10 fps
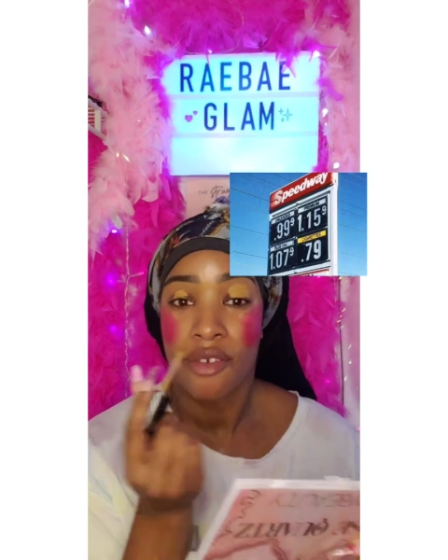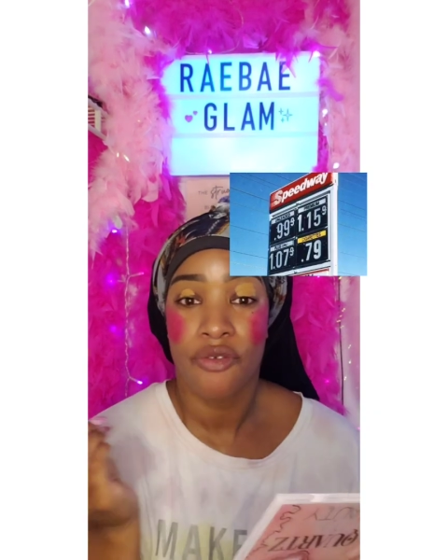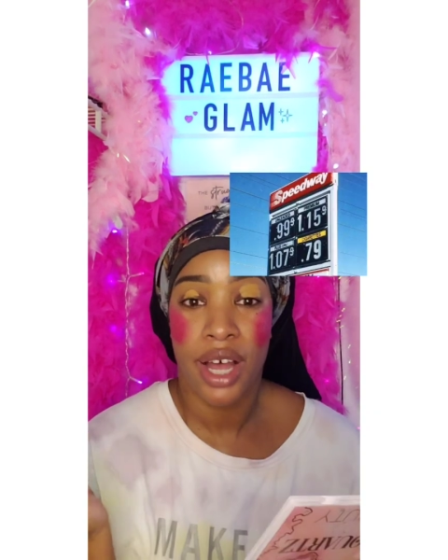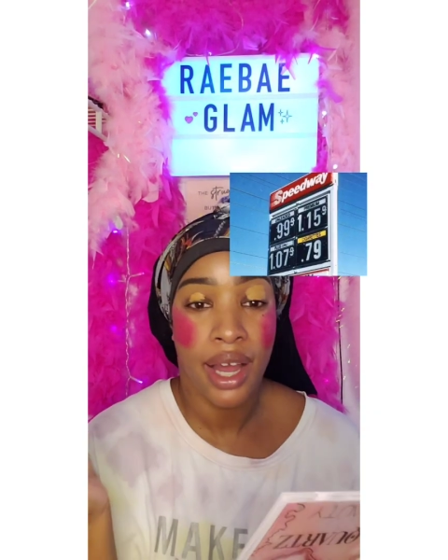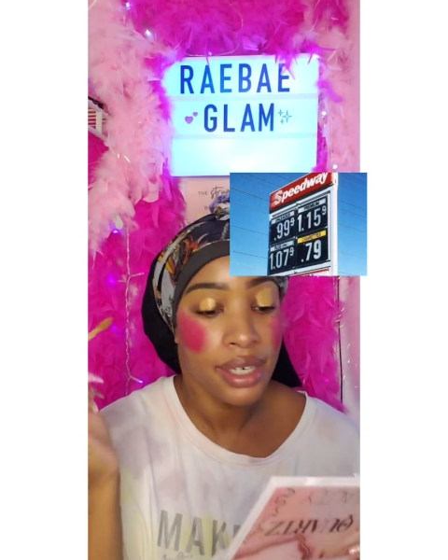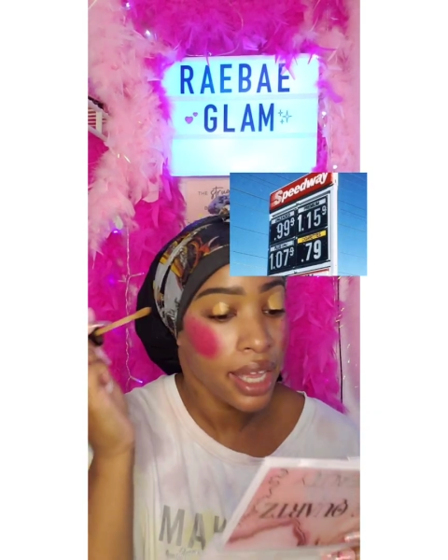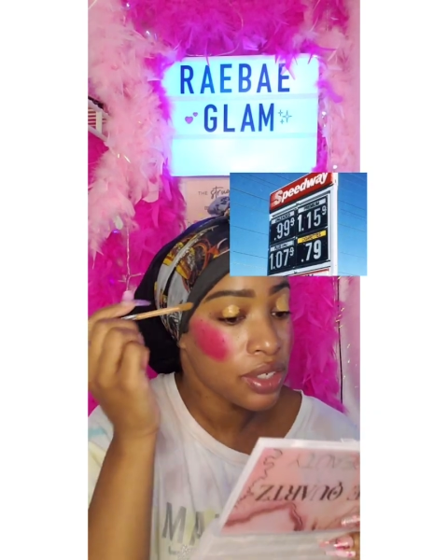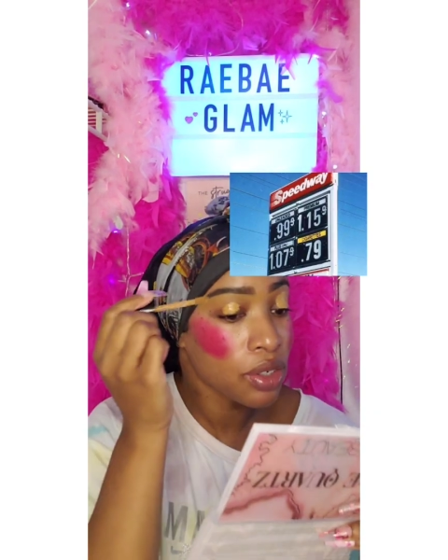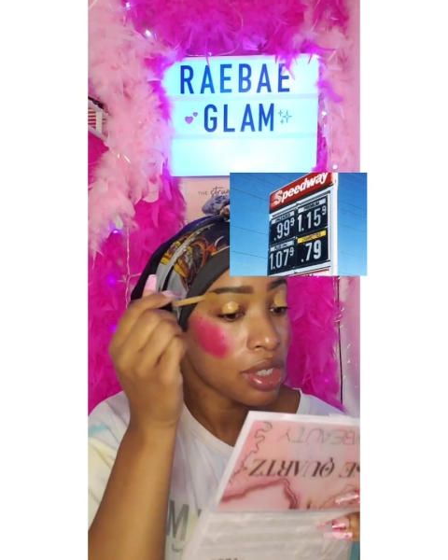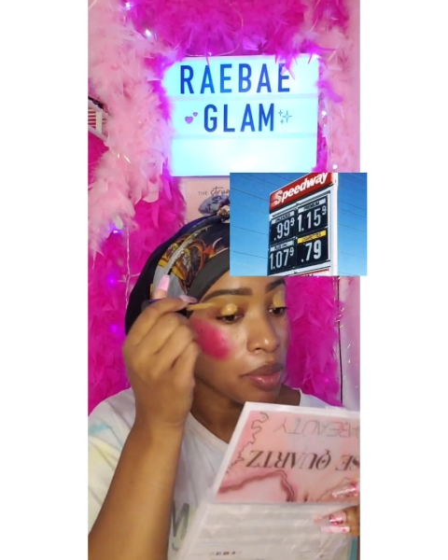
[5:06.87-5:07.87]
$5
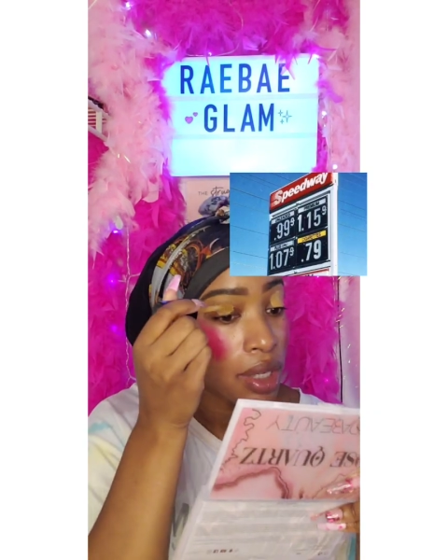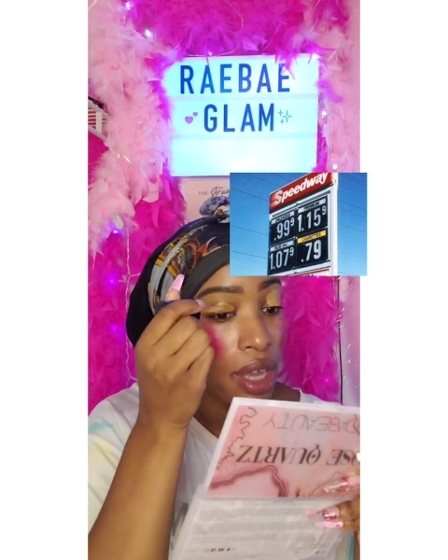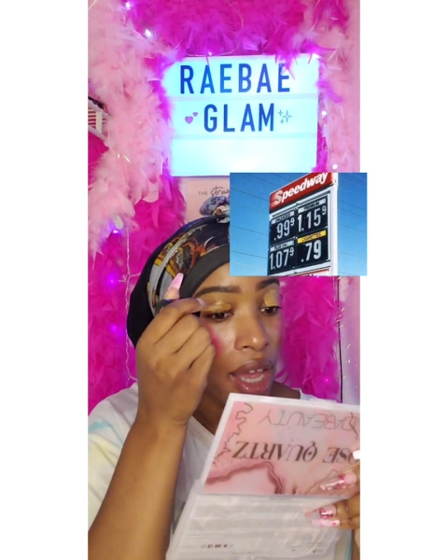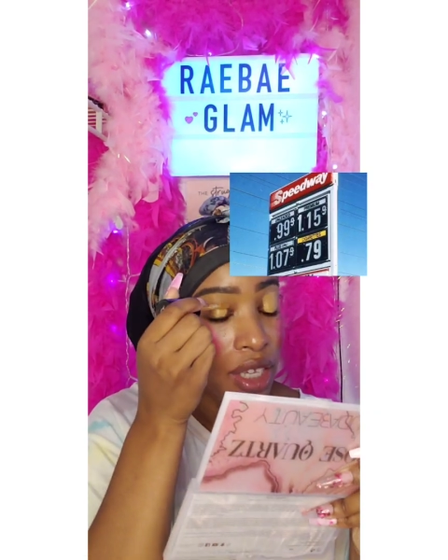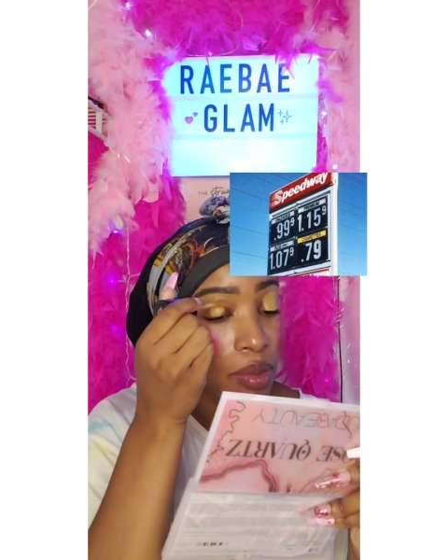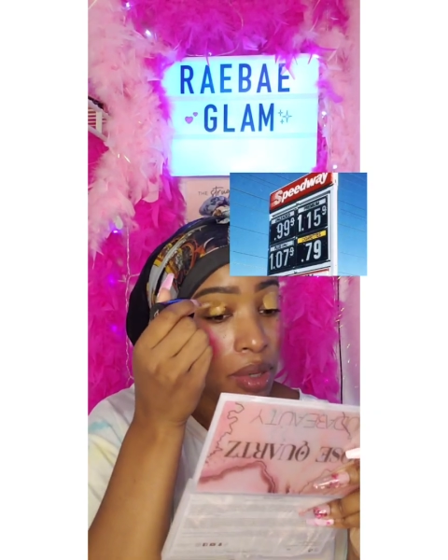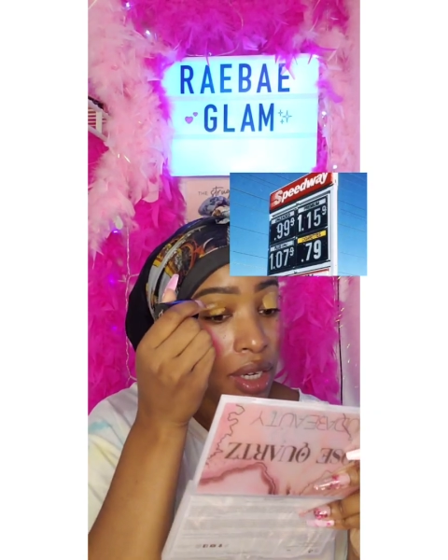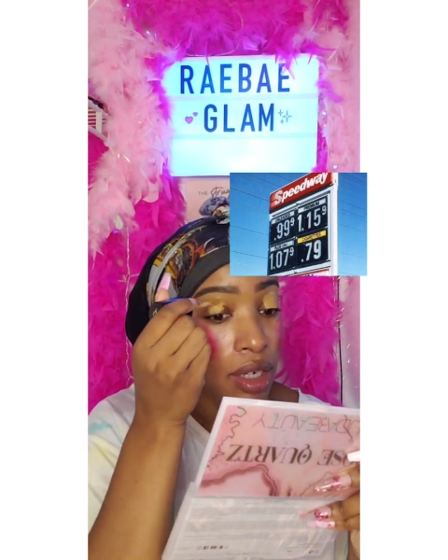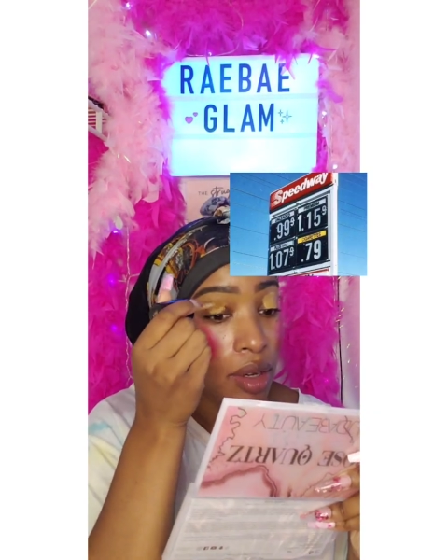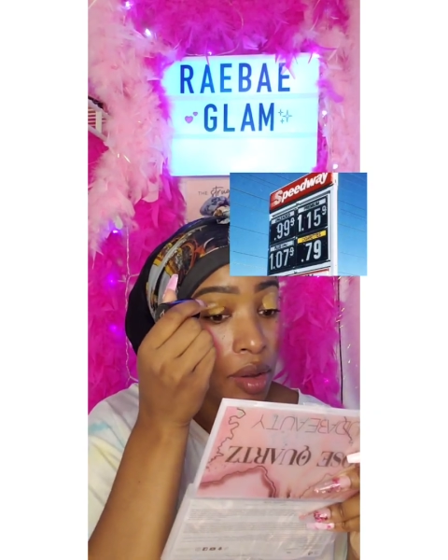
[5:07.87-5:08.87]
used to be gas
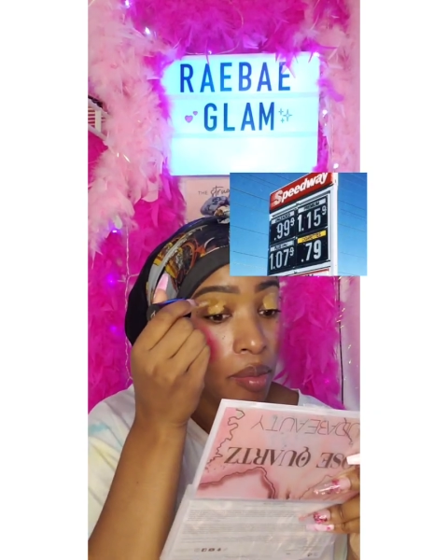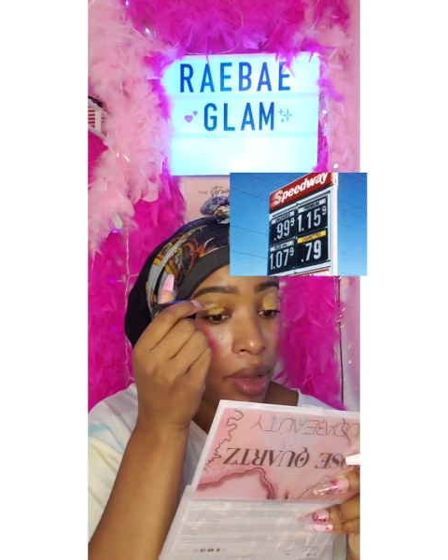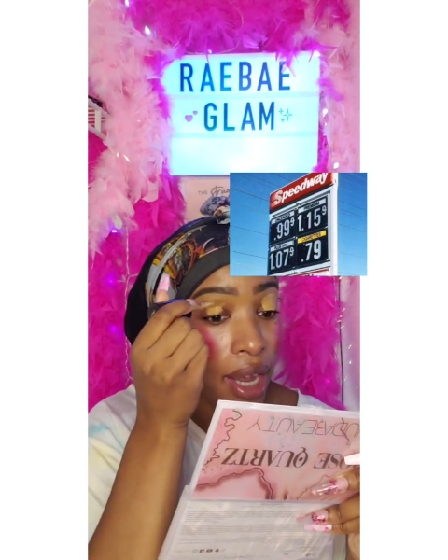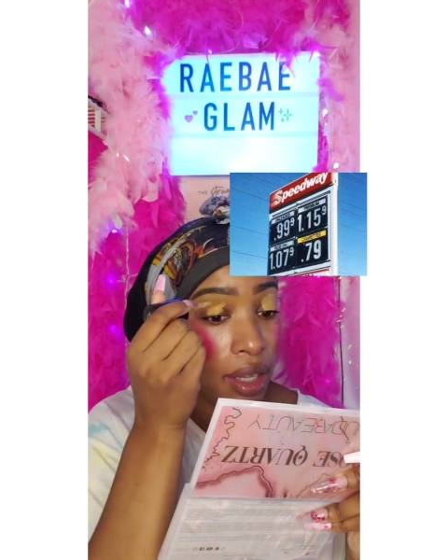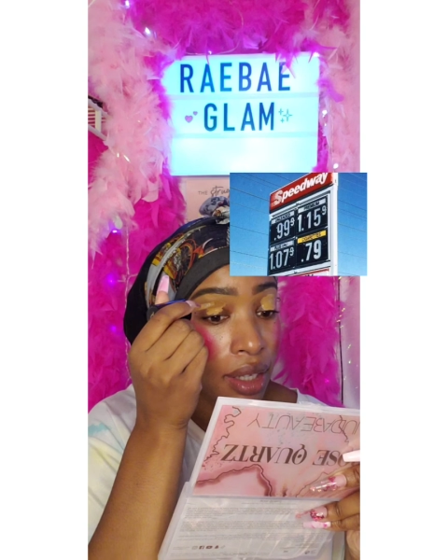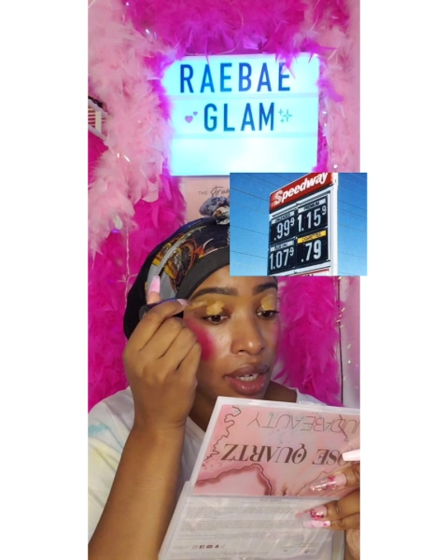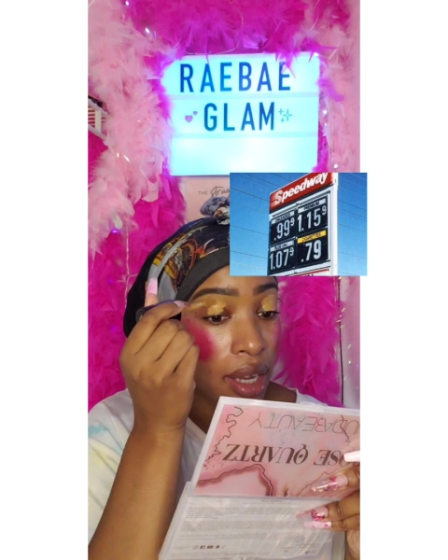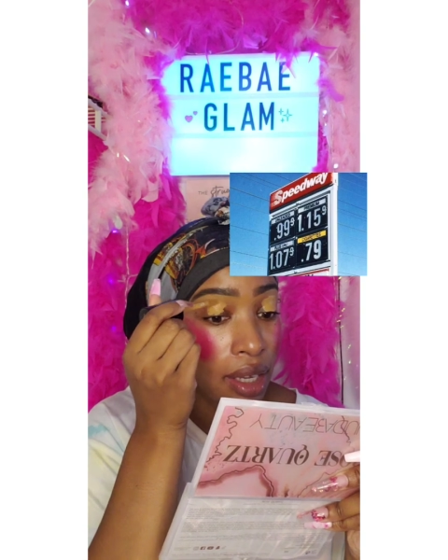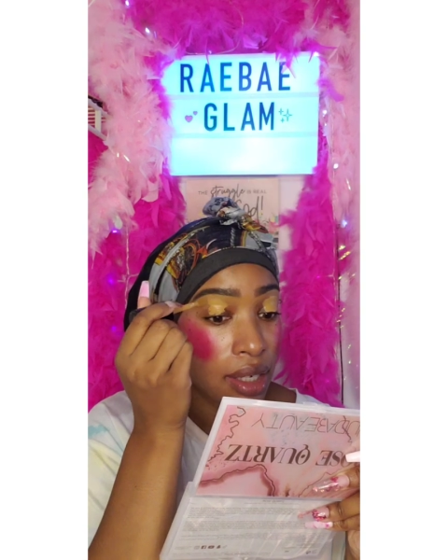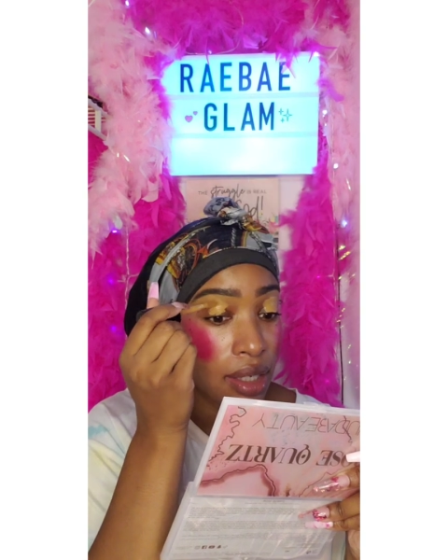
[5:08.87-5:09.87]
money back in the
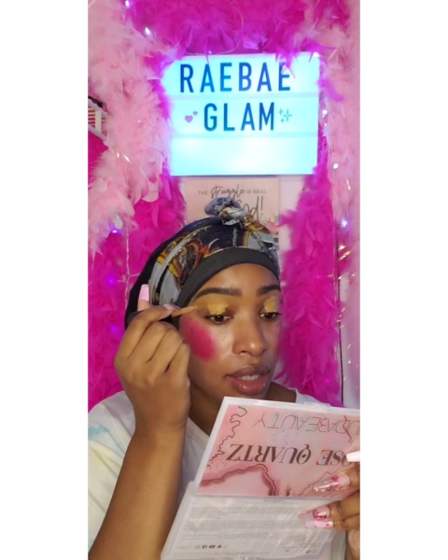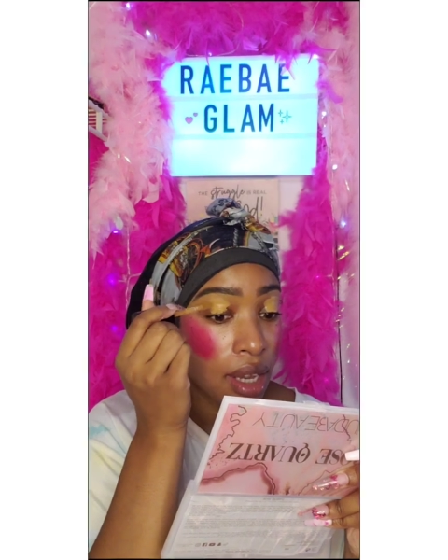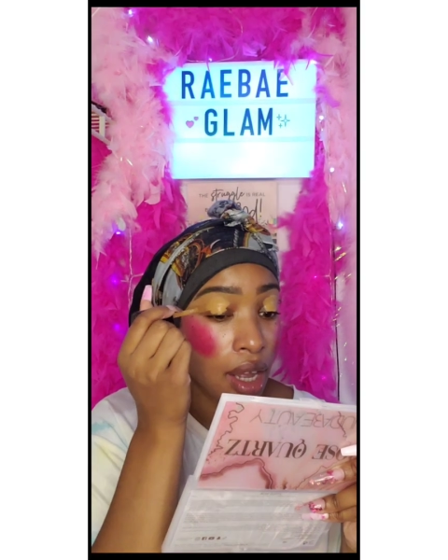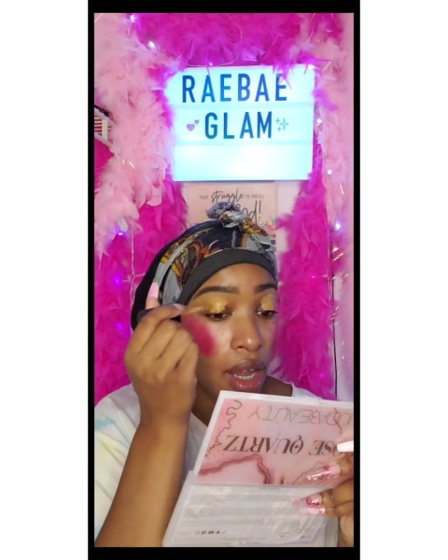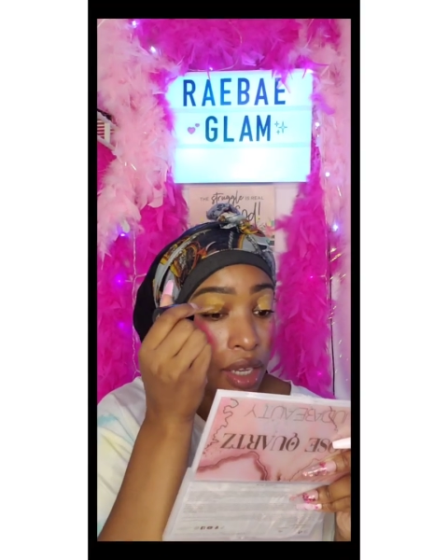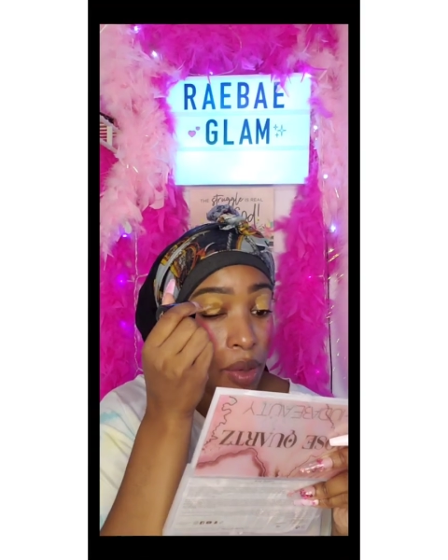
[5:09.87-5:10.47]
90s.